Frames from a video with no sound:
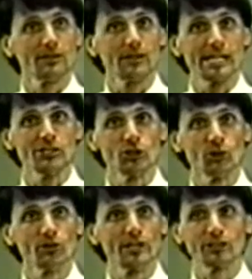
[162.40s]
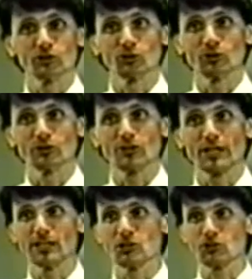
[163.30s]
They knew that as soon as
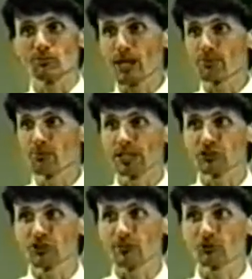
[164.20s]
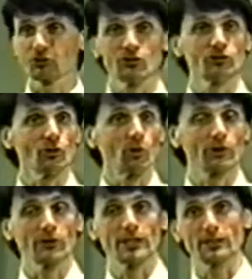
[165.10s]
they issued paper money substitutes
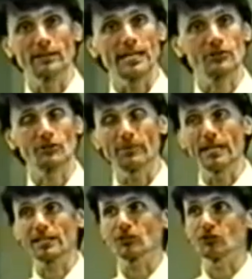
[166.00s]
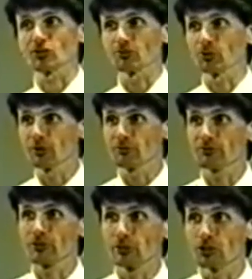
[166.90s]
or created a national banking system, it wouldn't
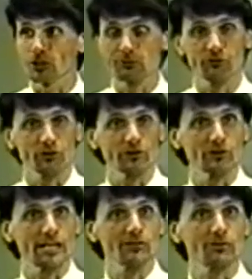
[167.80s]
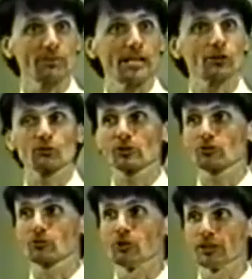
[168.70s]
be very long before the international bankers were
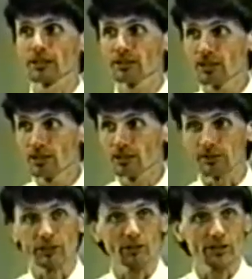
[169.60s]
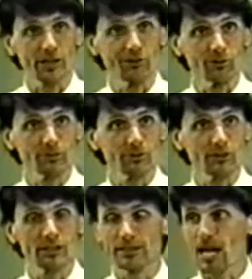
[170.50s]
controlling not only the government
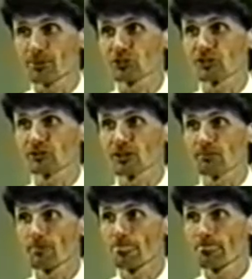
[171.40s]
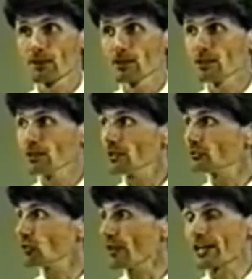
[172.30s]
but the economic system.
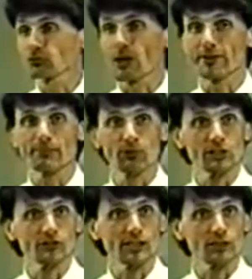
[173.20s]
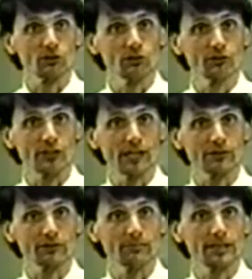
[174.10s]
And so that's why they put us on a gold
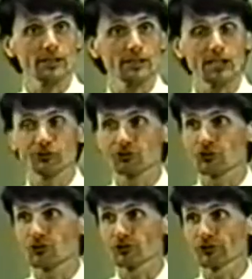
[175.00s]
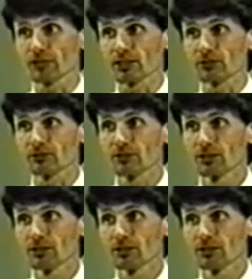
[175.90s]
standard and made it a constitutional standard.